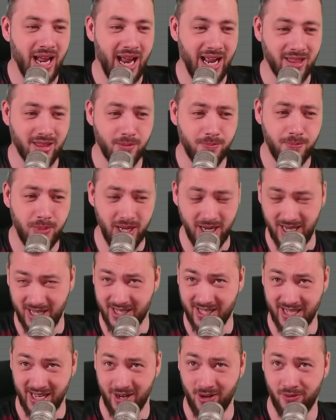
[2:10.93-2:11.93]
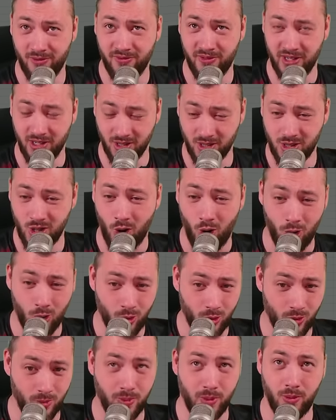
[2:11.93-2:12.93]
And the Pit itself feels
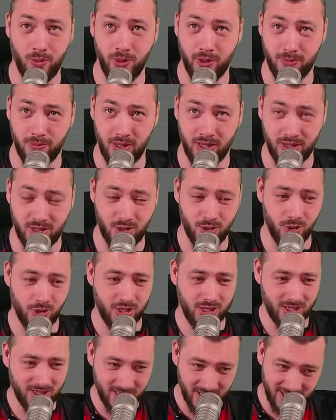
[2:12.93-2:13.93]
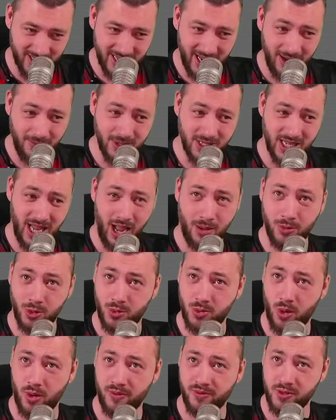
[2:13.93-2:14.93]
horrible with Blood Surge. It's the same as
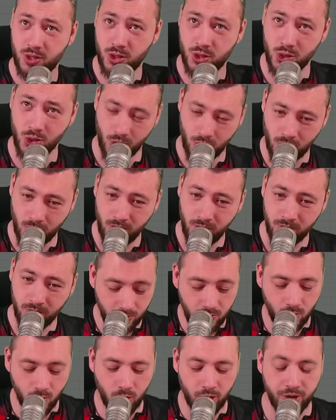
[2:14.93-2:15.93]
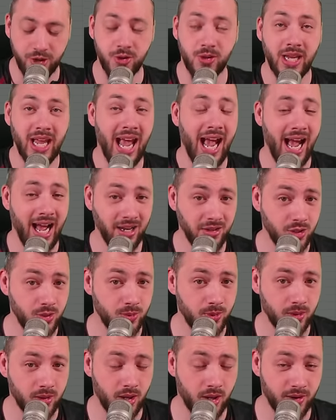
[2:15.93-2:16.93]
Abattoir of Xur, where you can
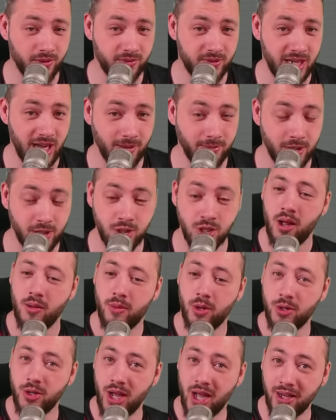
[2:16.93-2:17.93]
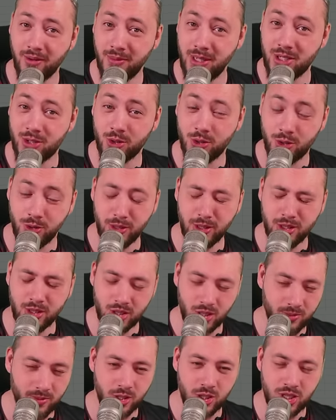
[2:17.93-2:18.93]
do a lot of damage, but your enemies are doing
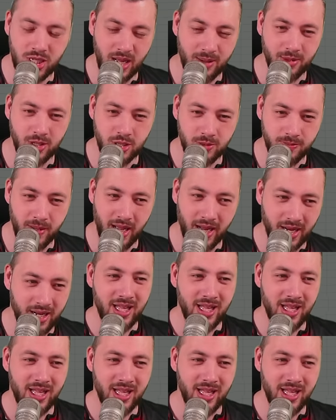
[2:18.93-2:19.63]
so much damage back